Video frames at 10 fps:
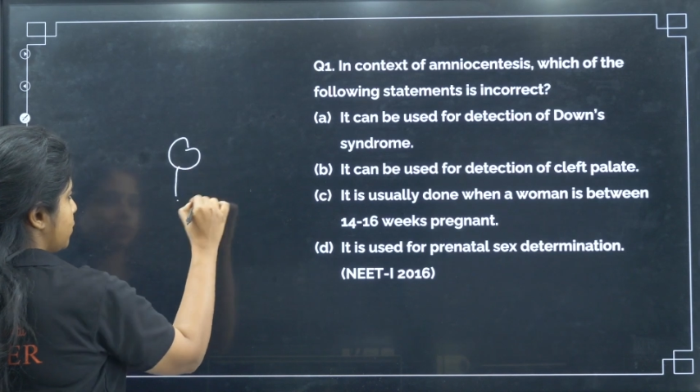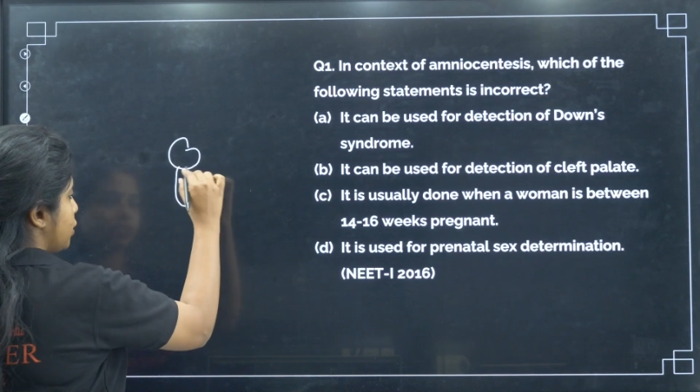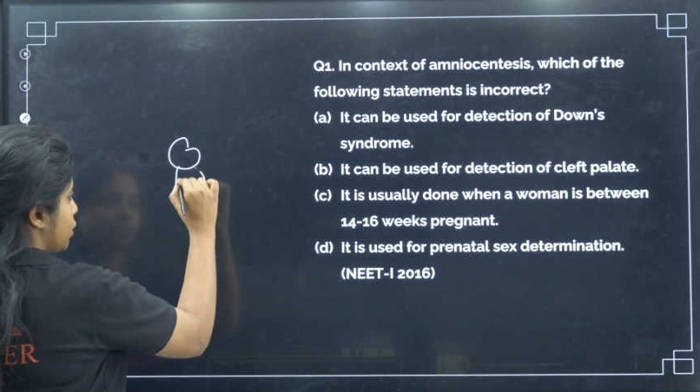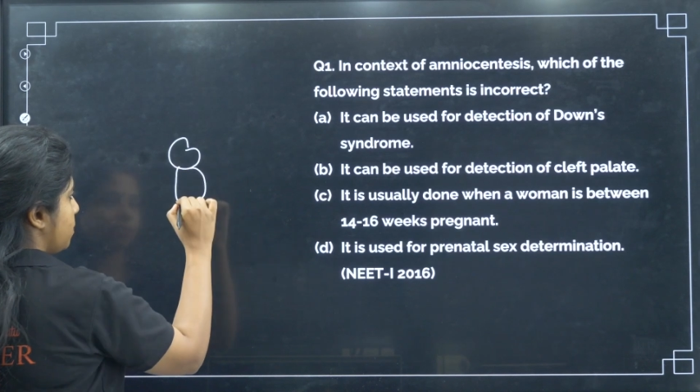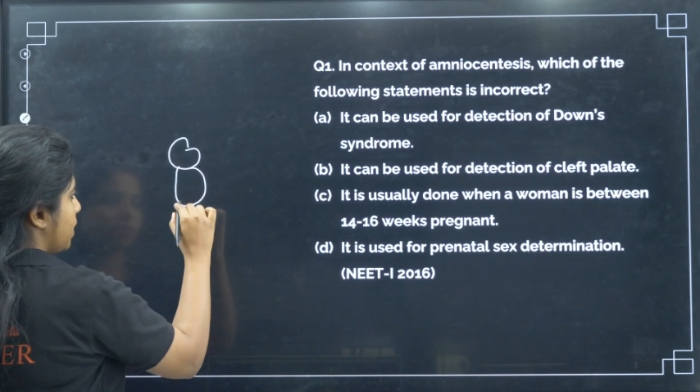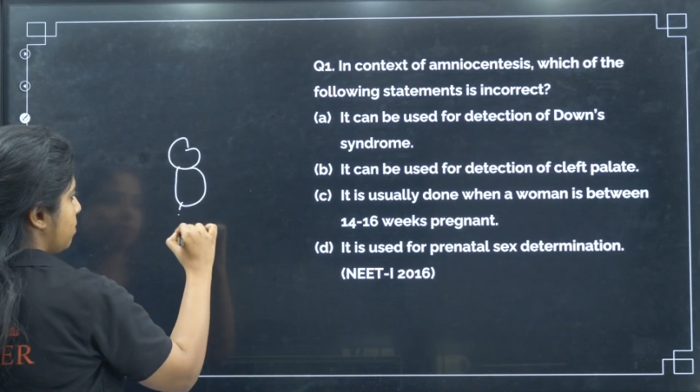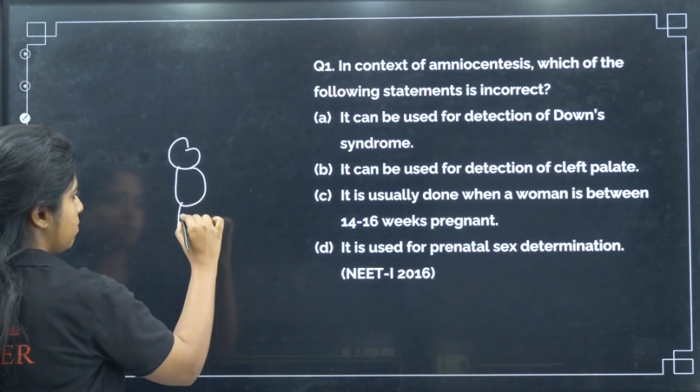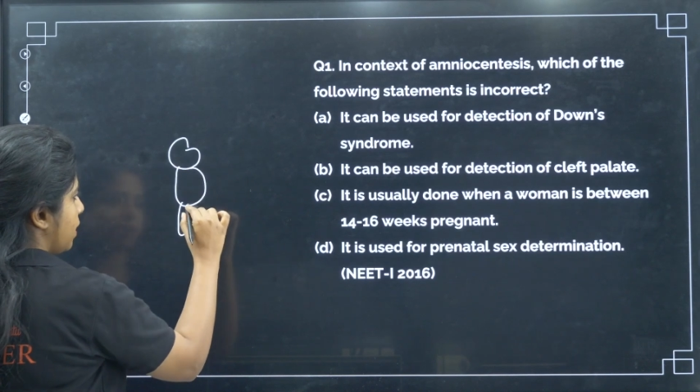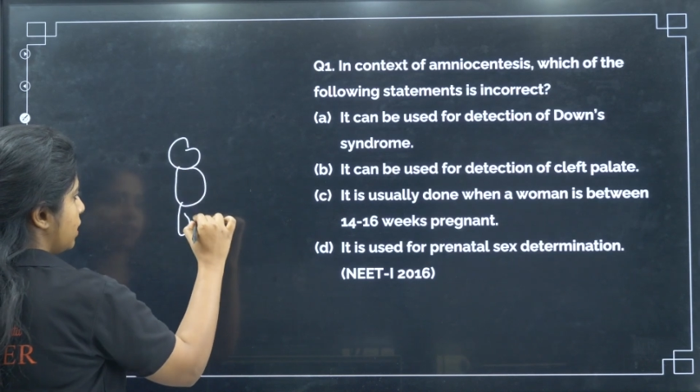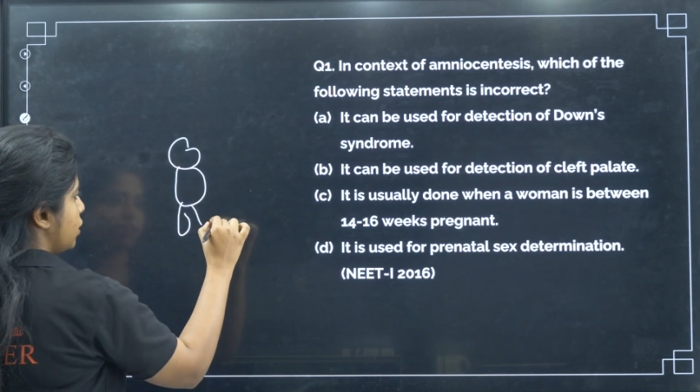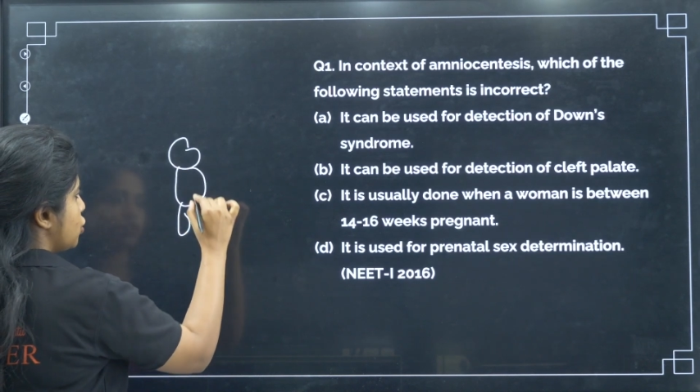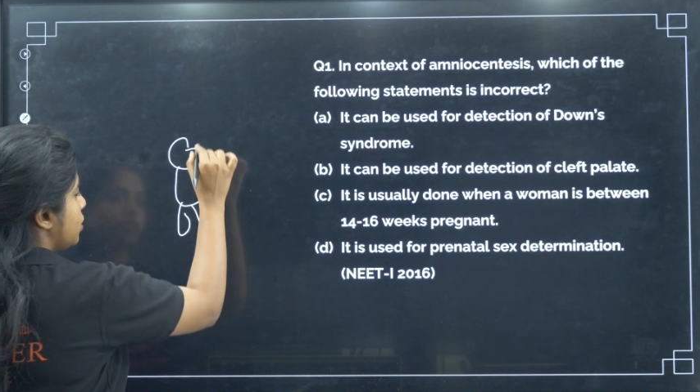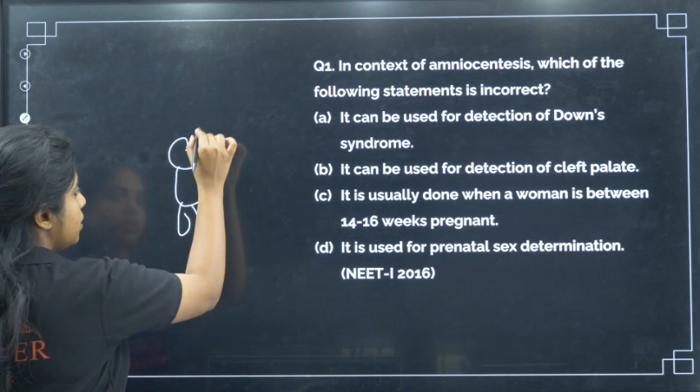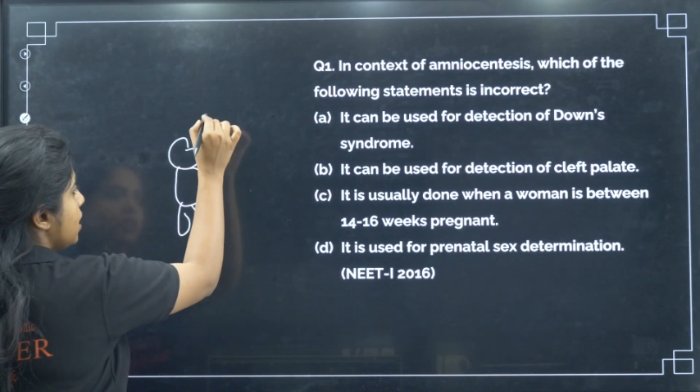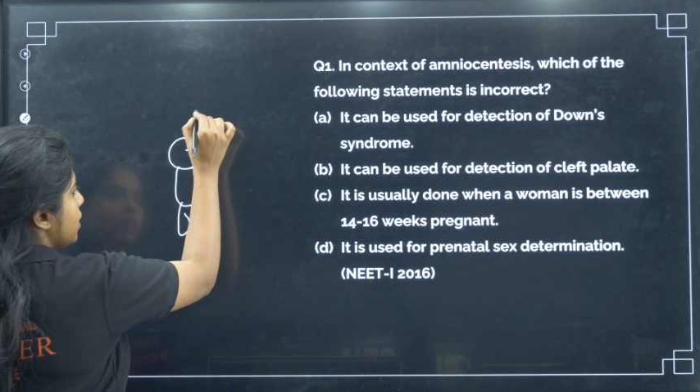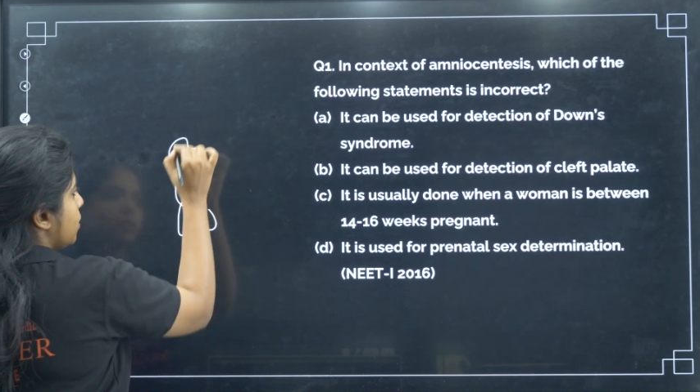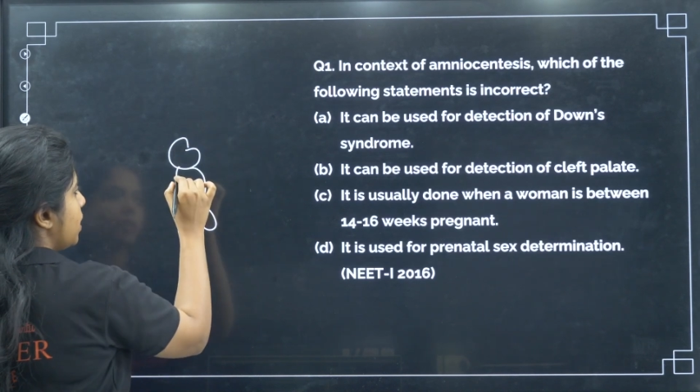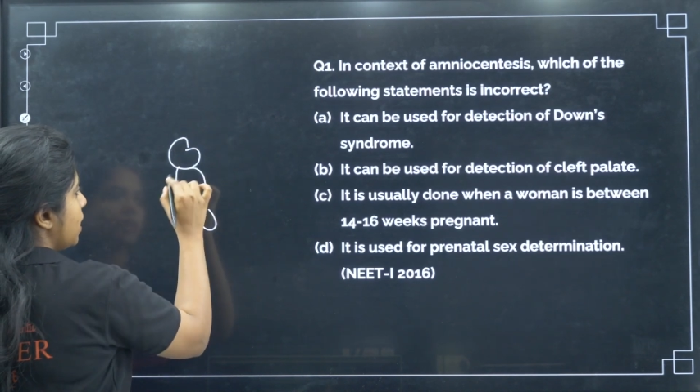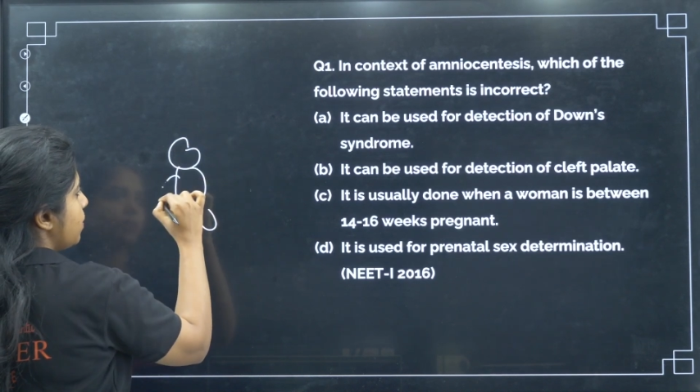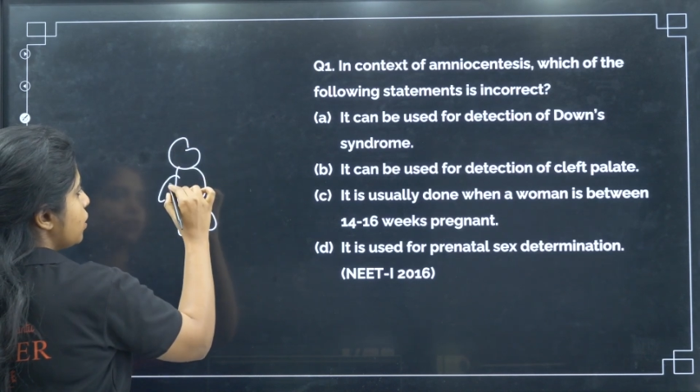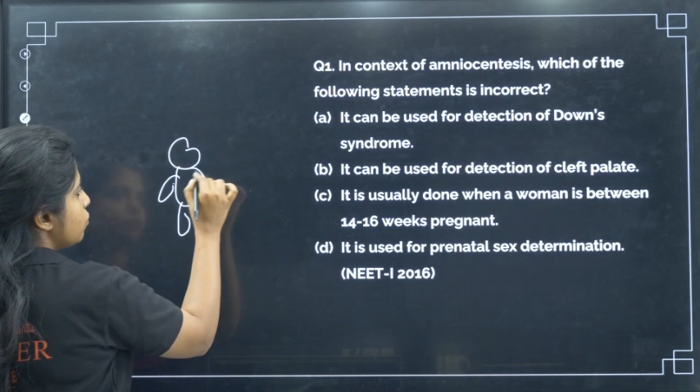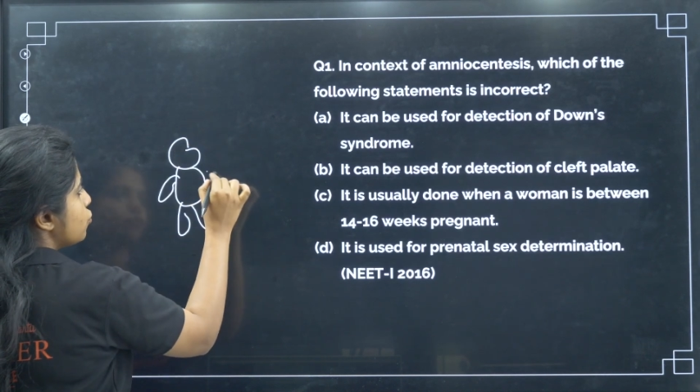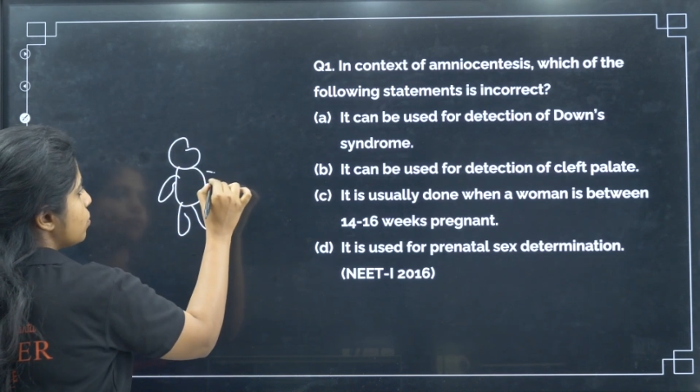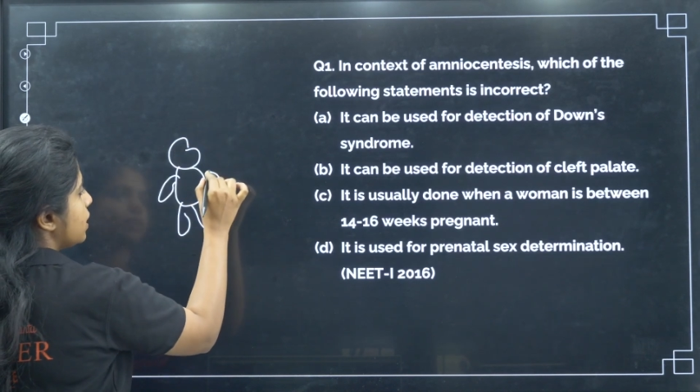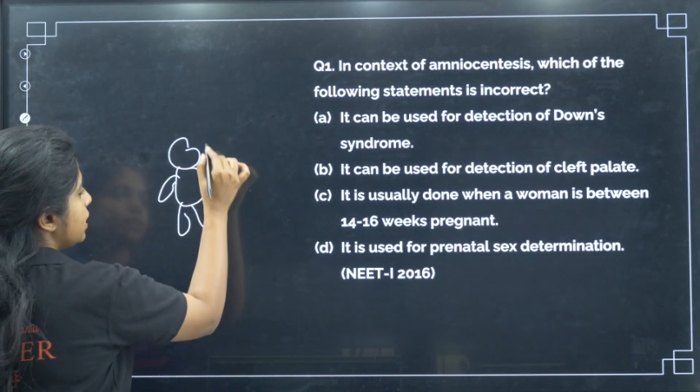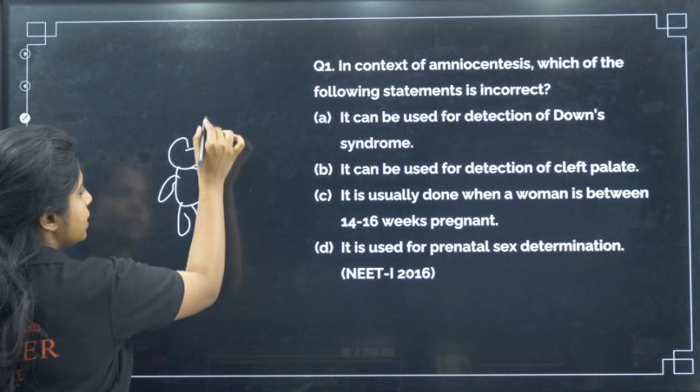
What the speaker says: this is the baby, my dear children. The baby usually